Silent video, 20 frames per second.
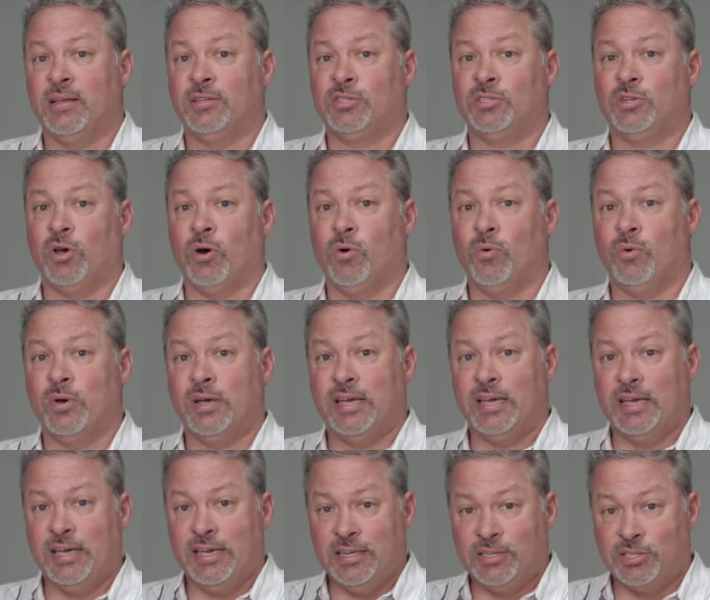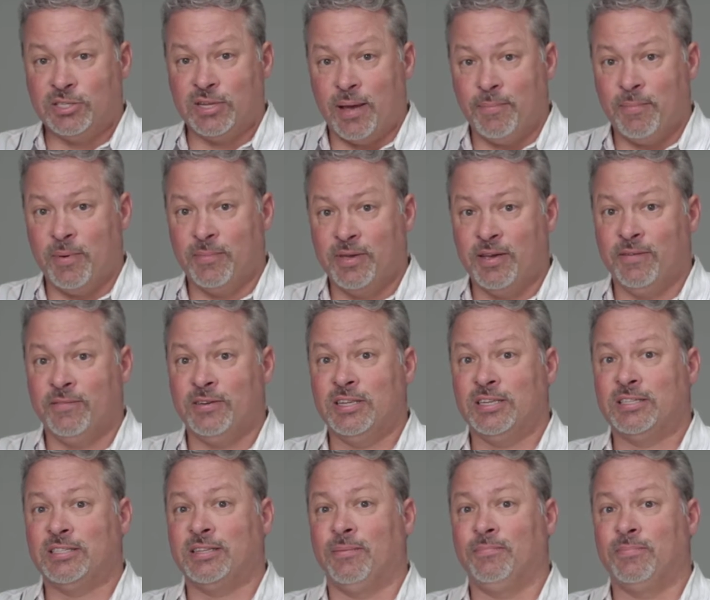So each time I'm giving
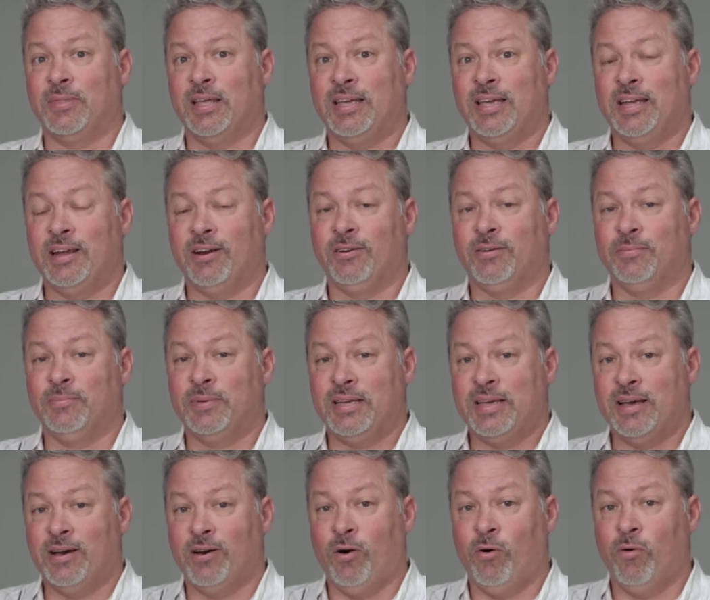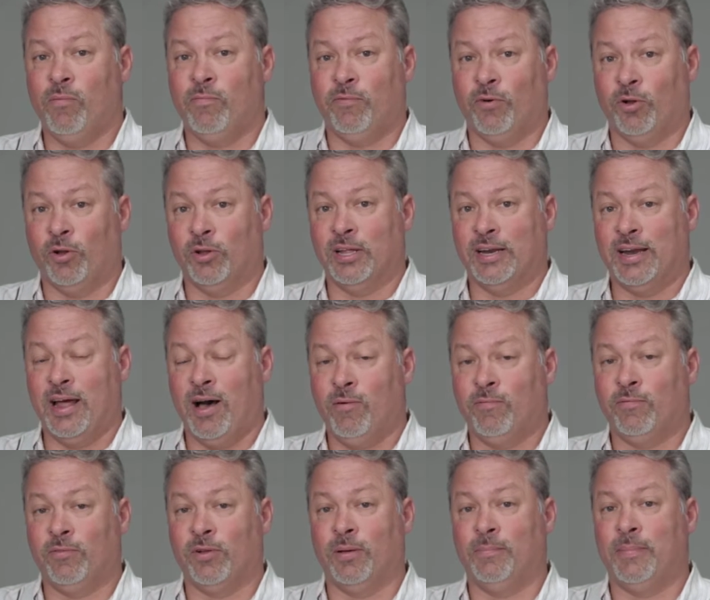you something here to be hopeful and
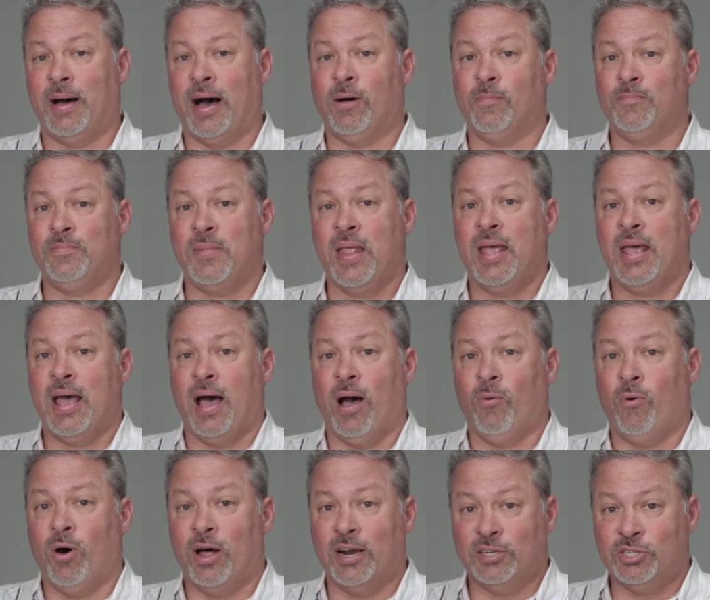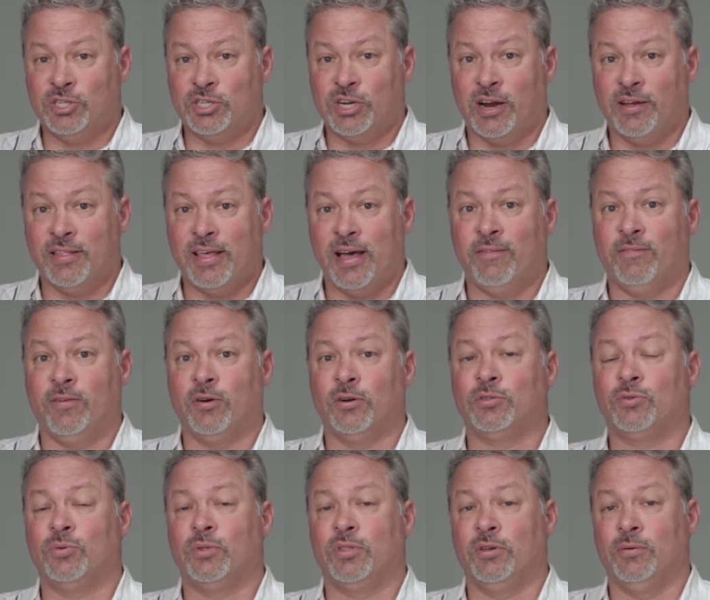helpful about, I want to share that
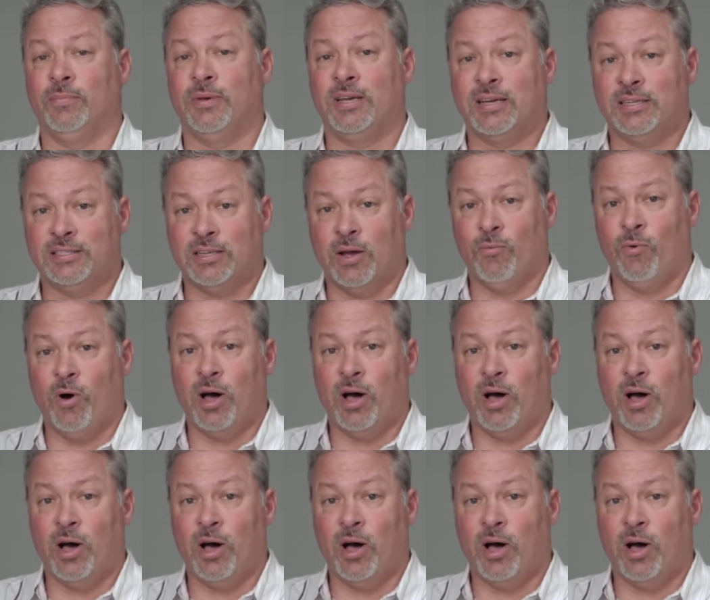verse with you because I